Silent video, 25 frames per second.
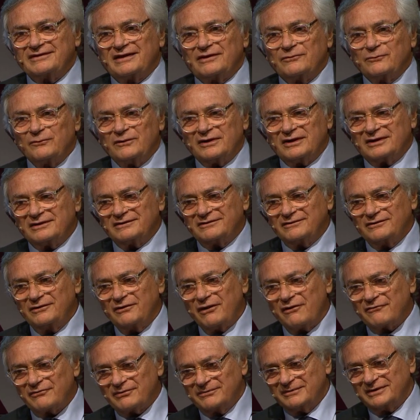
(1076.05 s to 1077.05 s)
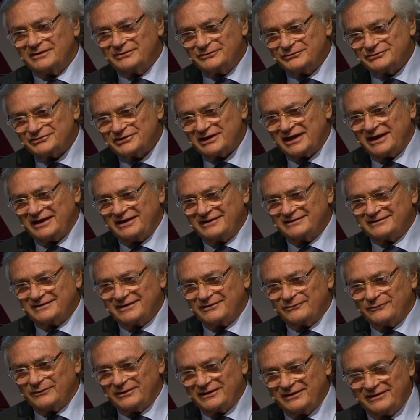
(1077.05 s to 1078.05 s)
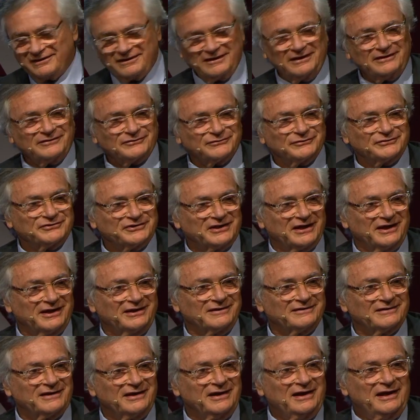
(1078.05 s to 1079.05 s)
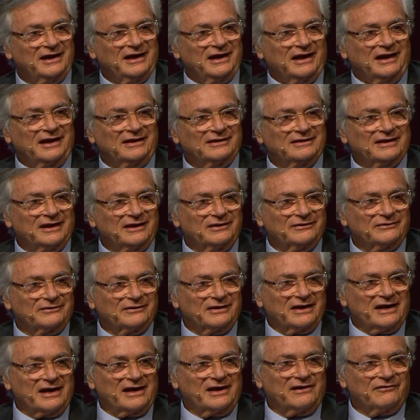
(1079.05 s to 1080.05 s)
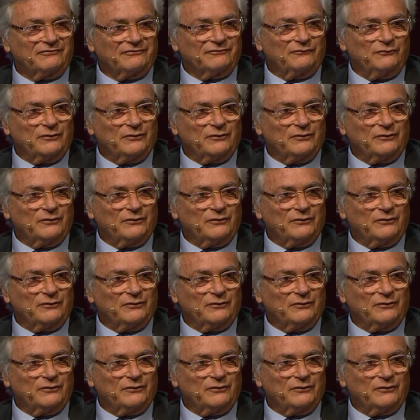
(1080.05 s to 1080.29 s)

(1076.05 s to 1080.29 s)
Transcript: that want government to change, that want things to change, and they don't have